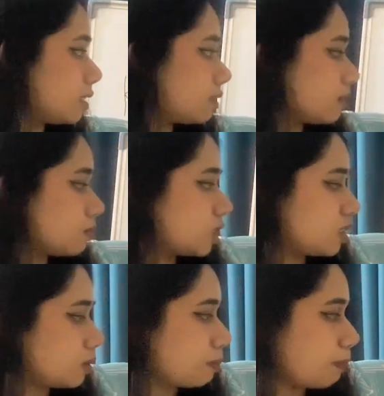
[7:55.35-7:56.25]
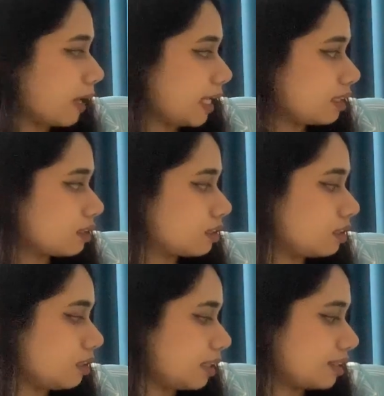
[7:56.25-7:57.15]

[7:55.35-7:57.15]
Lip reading: some spike-like